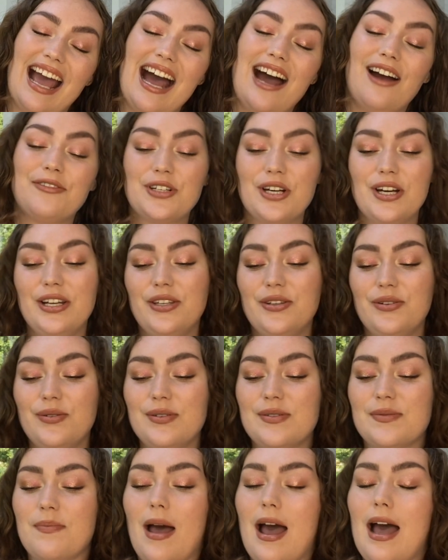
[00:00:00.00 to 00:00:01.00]
After I
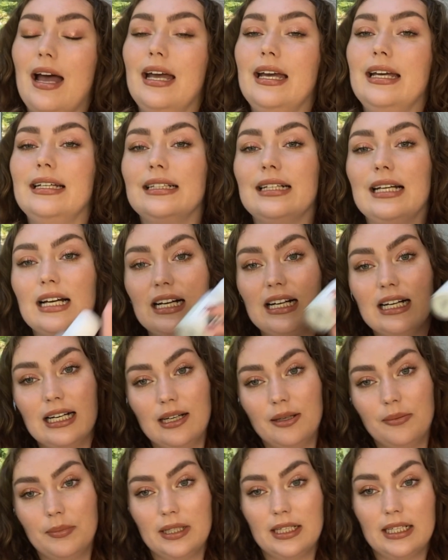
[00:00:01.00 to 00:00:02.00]
use
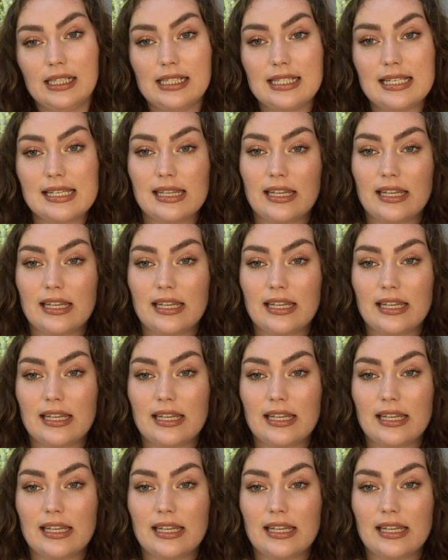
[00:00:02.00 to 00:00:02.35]
my